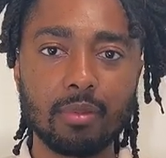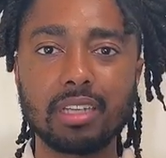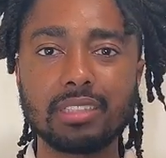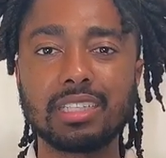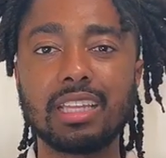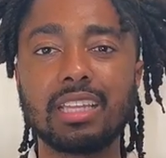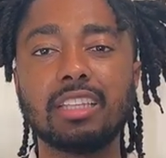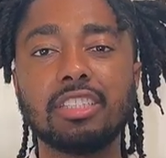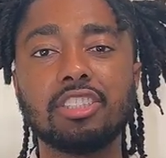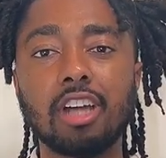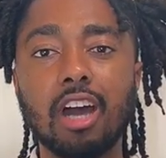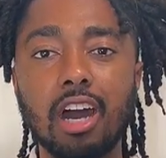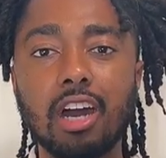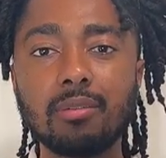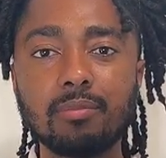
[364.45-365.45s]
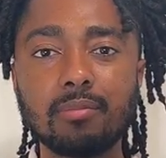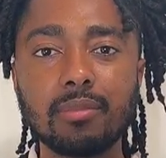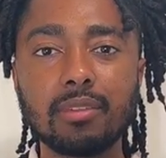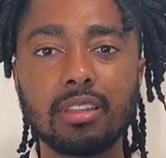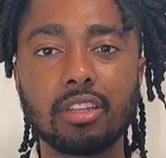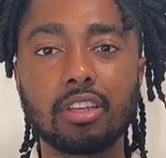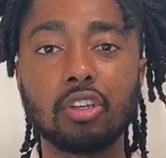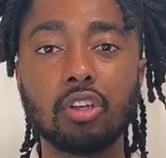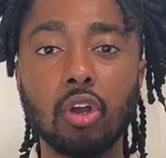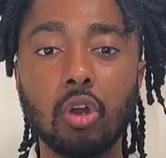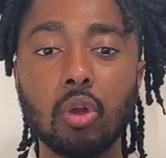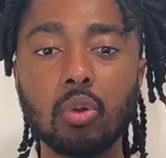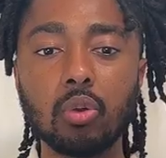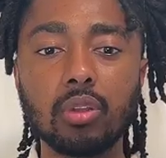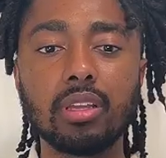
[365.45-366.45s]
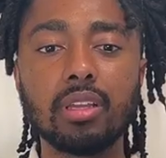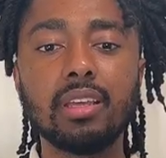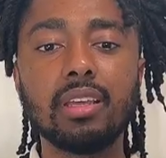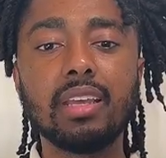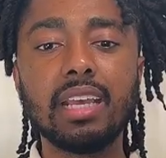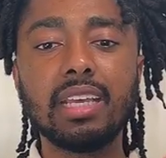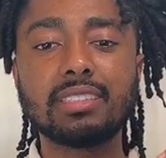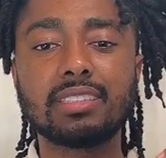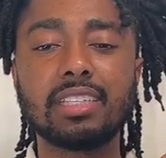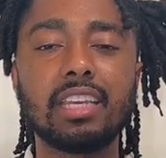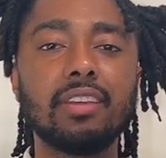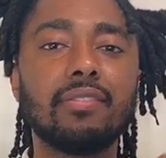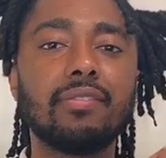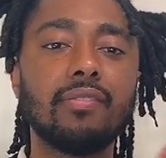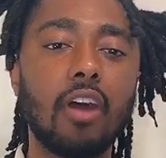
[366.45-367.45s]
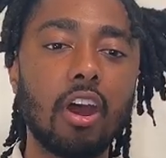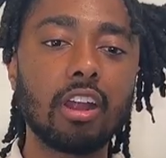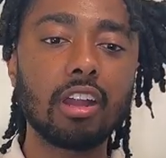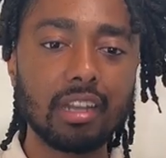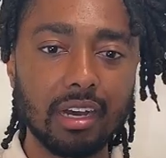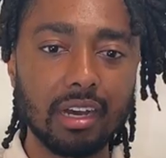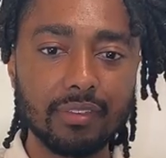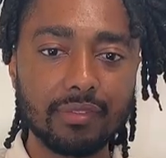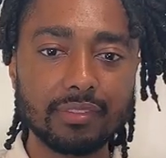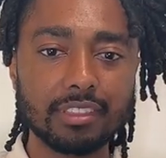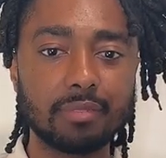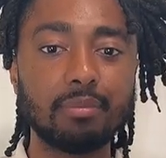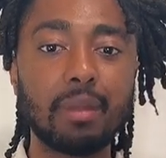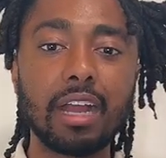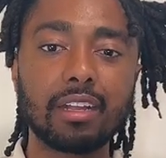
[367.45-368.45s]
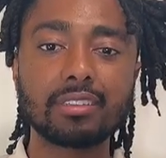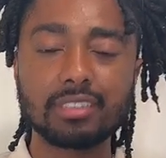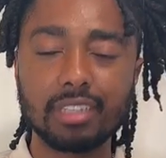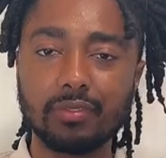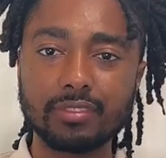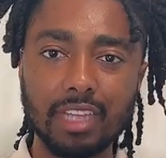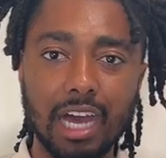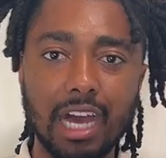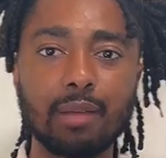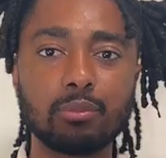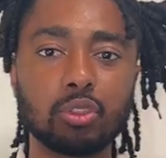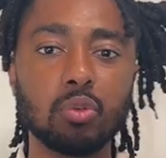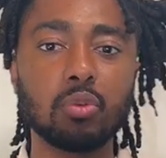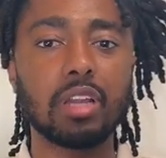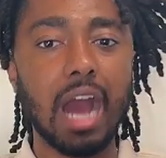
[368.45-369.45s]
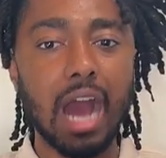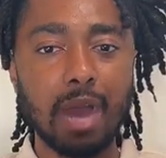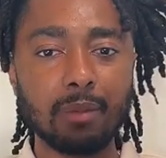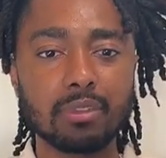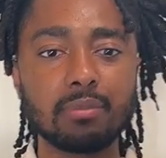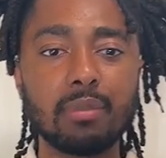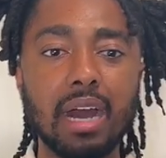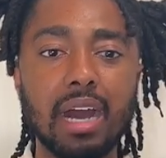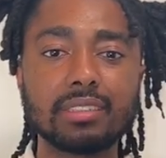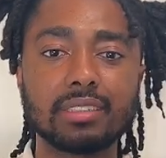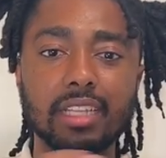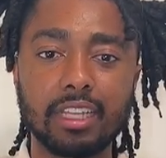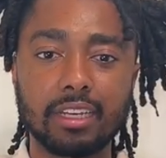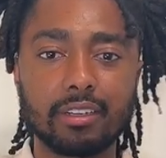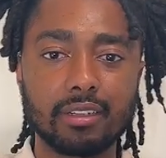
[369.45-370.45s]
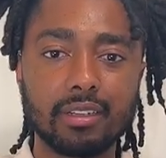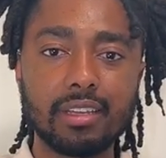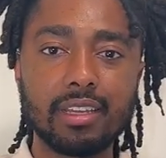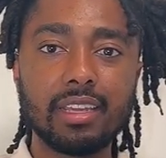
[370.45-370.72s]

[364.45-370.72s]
Because again, the goal is to get far enough to buy yourself time so you can optimize later.